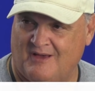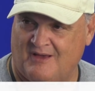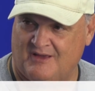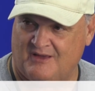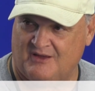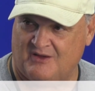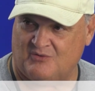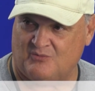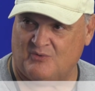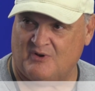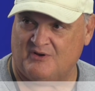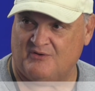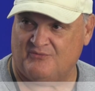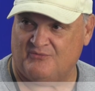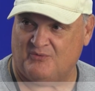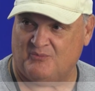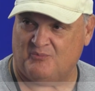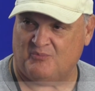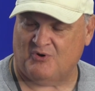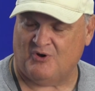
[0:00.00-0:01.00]
He can run the
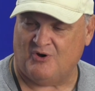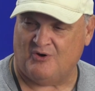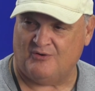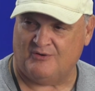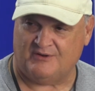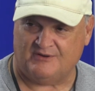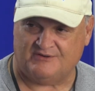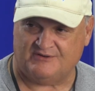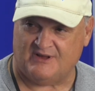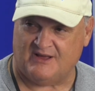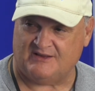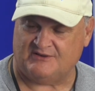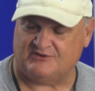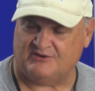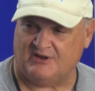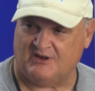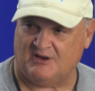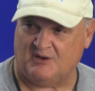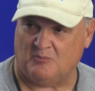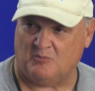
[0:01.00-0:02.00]
football. He's an
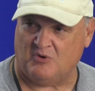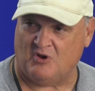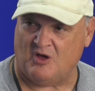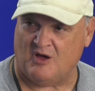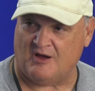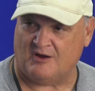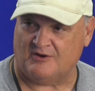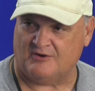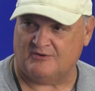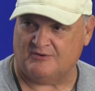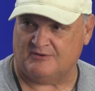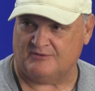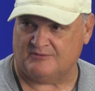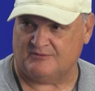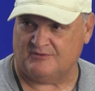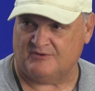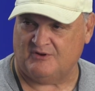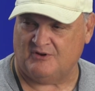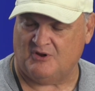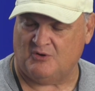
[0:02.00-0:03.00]
outstanding blocker, and,
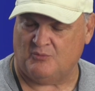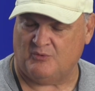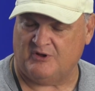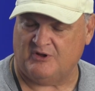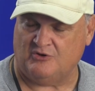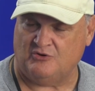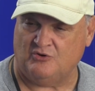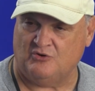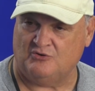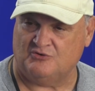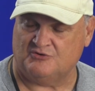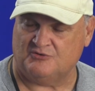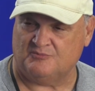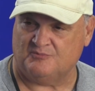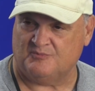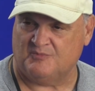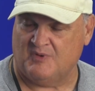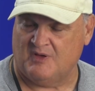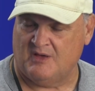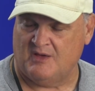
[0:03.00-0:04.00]
you know, we could use
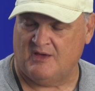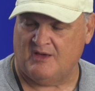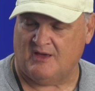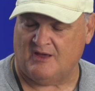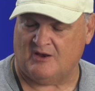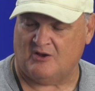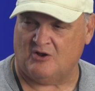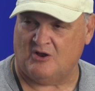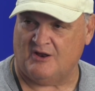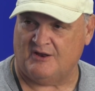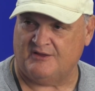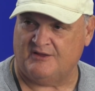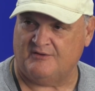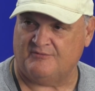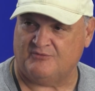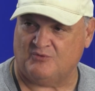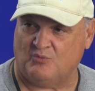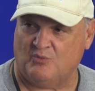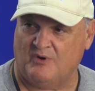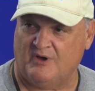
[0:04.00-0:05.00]
him in a lot of
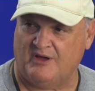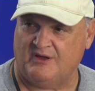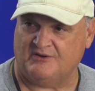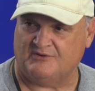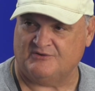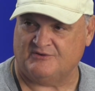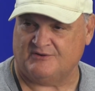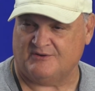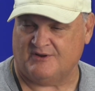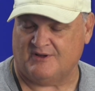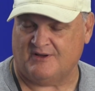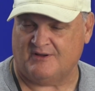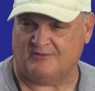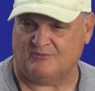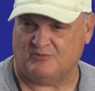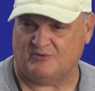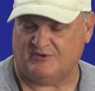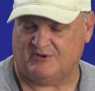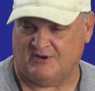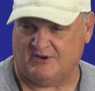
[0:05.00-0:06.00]
different ways, and
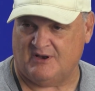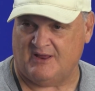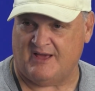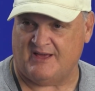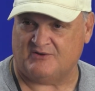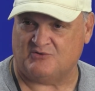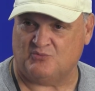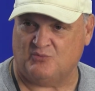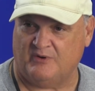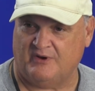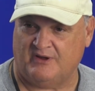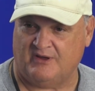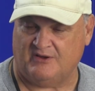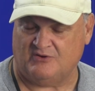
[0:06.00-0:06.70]
we did last week.